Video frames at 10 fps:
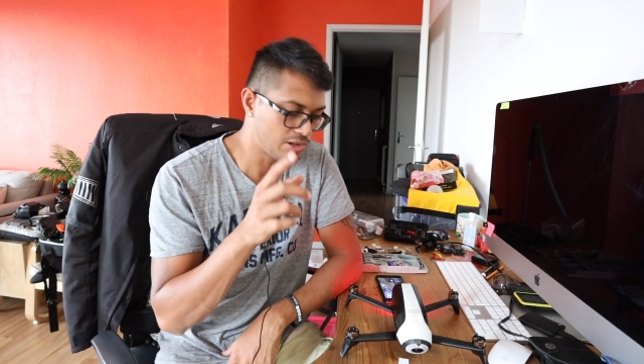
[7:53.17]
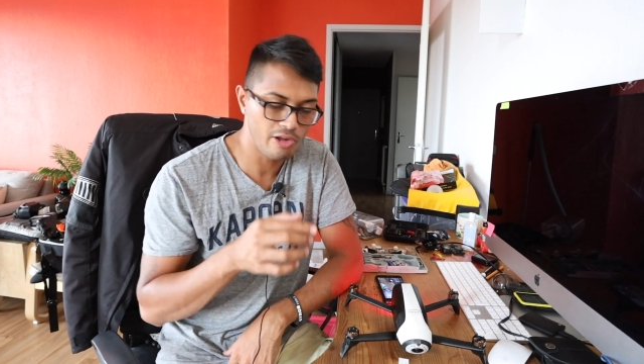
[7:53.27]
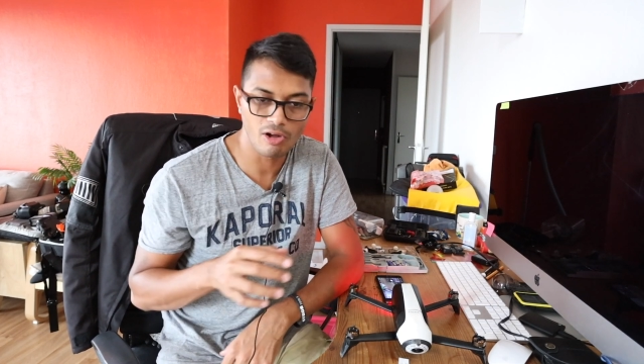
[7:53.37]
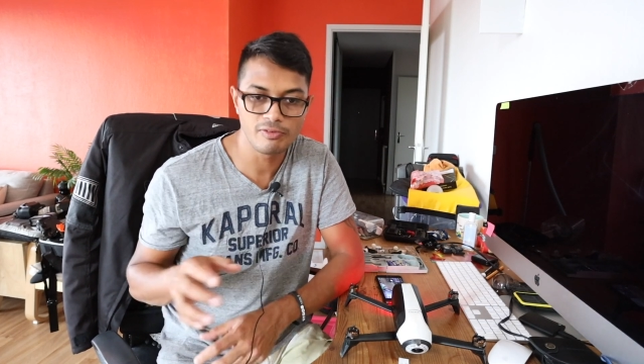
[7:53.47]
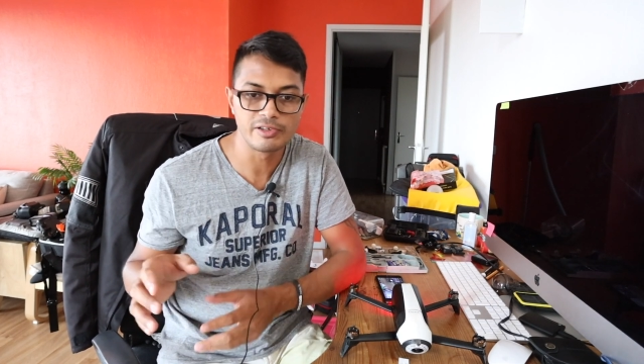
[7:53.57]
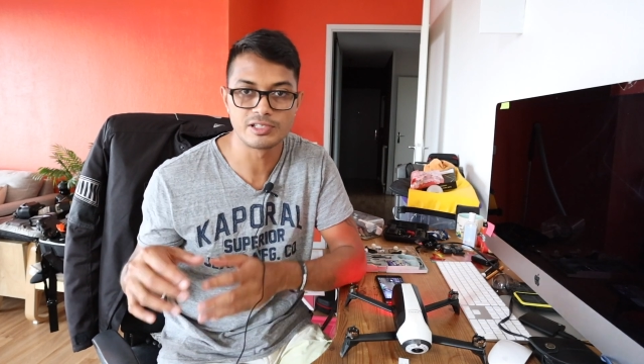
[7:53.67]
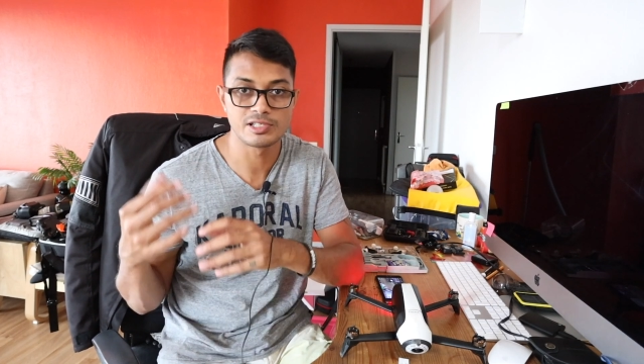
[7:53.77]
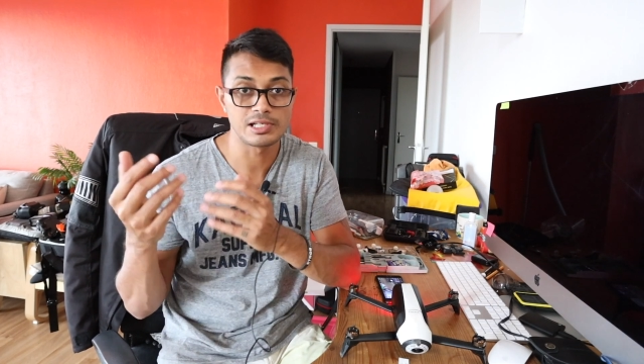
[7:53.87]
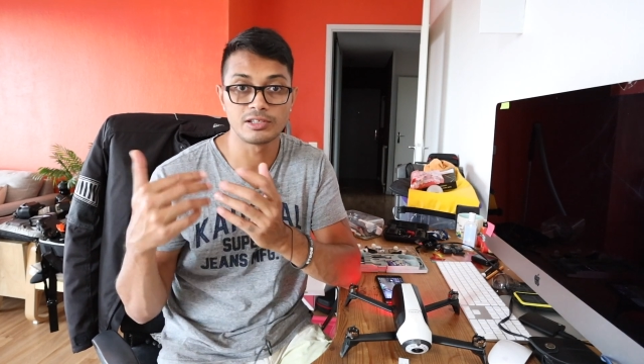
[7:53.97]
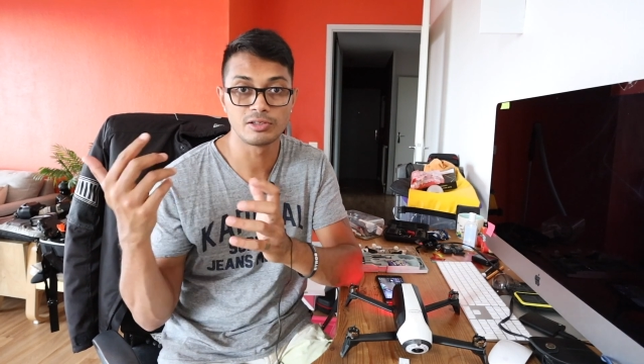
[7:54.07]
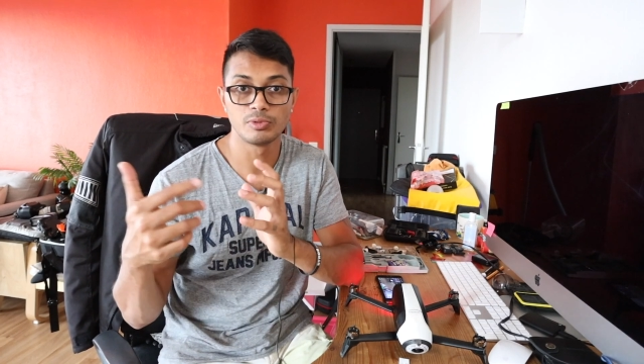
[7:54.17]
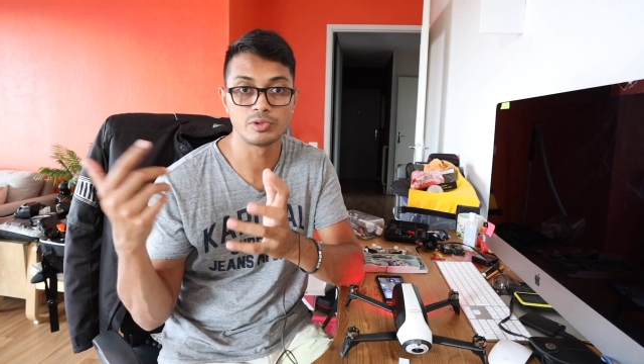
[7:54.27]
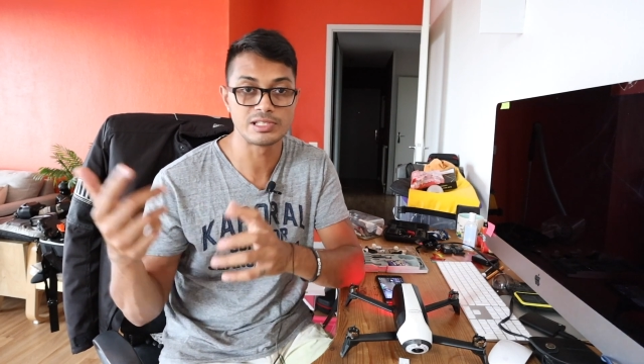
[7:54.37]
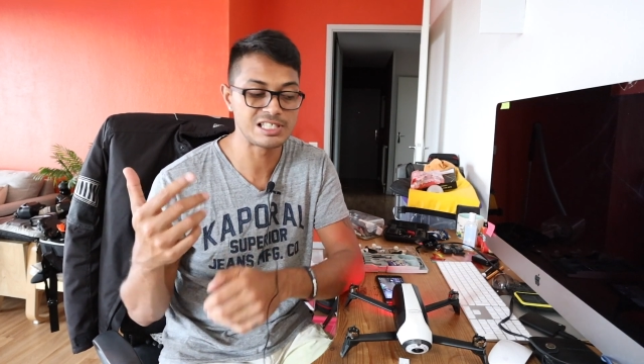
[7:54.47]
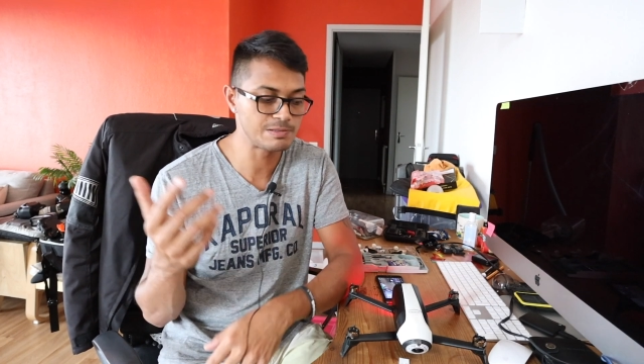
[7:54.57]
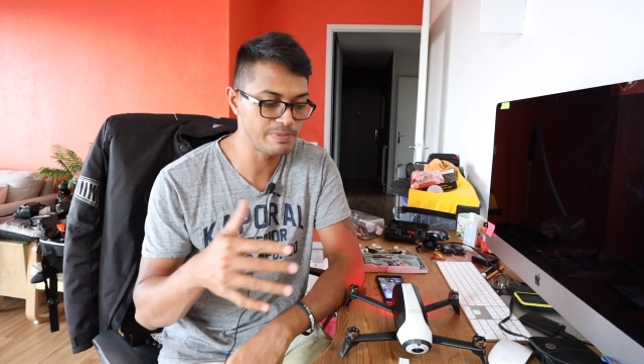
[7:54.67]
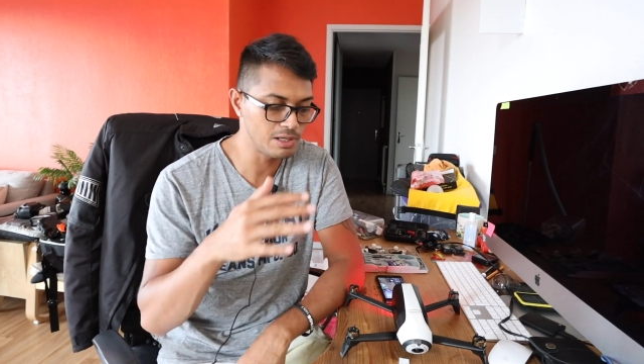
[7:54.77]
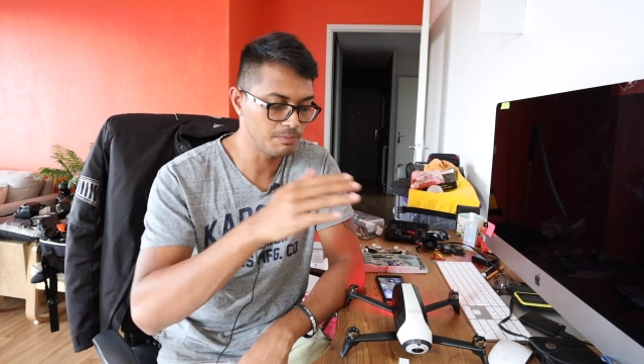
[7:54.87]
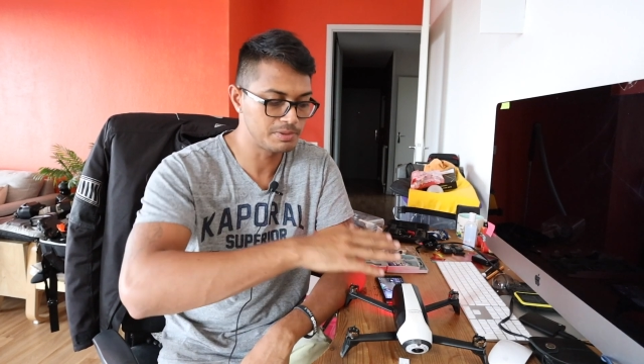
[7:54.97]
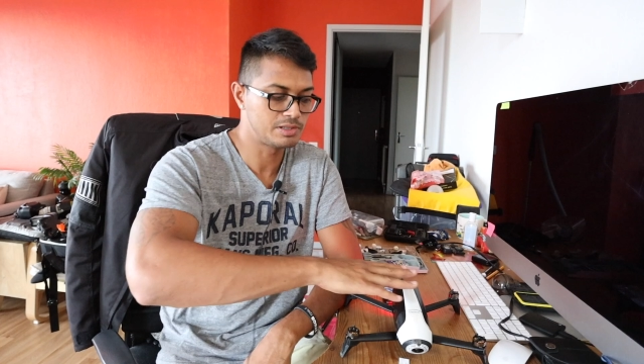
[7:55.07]
takeoff and just let the motor spin
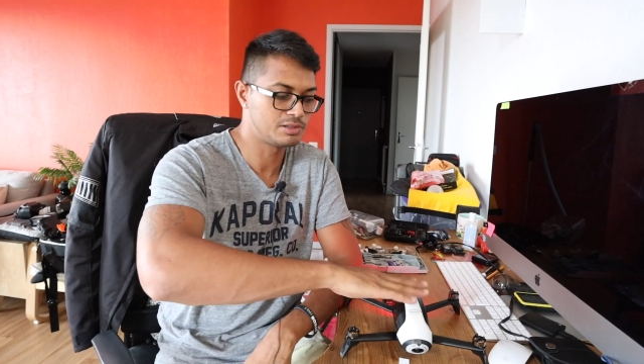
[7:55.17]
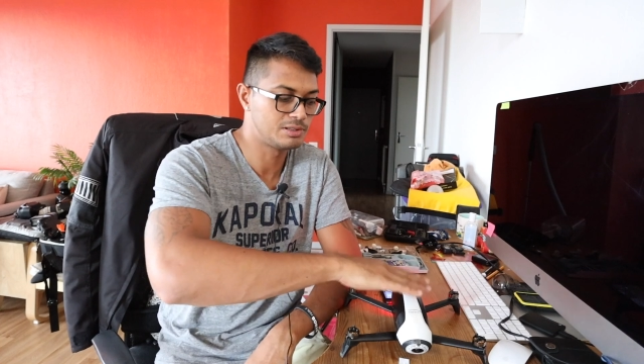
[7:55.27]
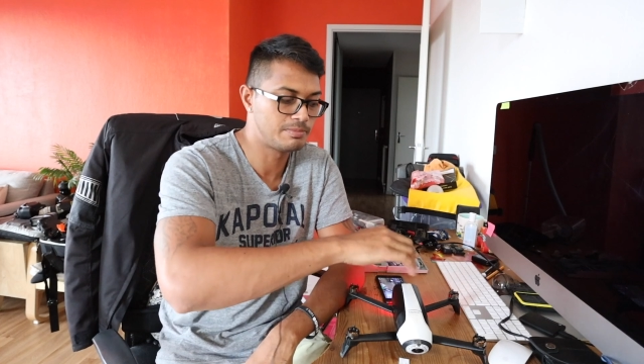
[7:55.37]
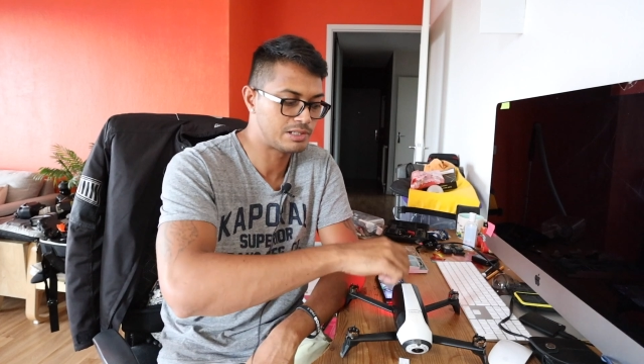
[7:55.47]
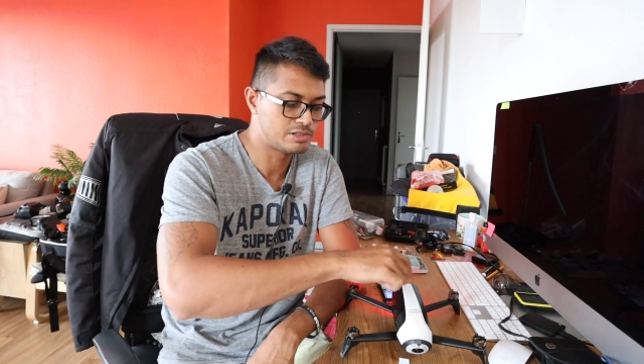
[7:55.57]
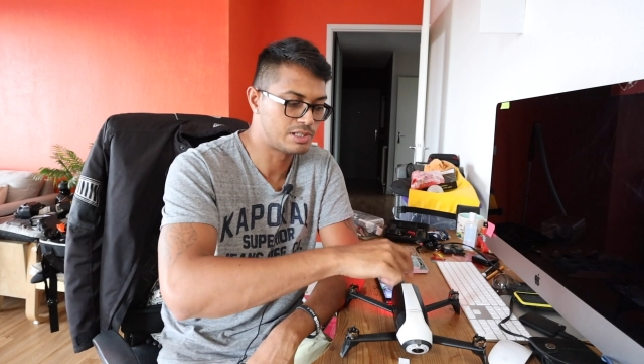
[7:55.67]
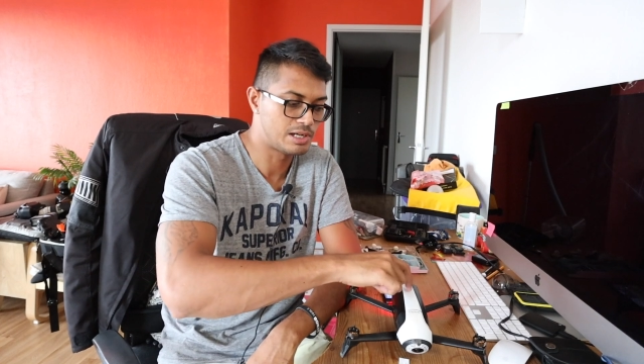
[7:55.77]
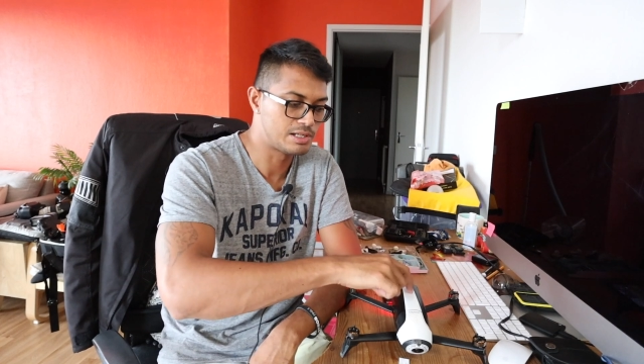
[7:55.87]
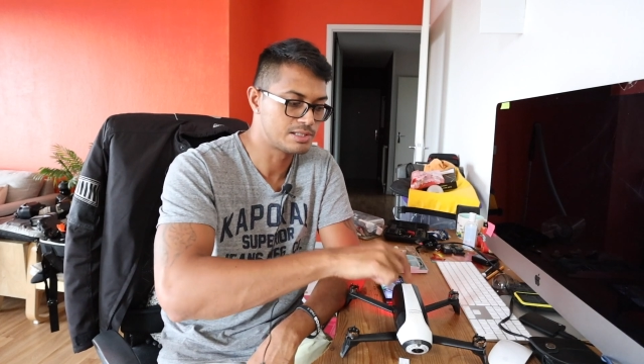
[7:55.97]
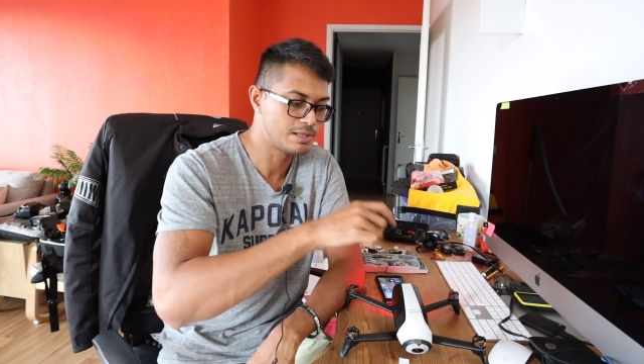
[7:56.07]
up until the battery dies.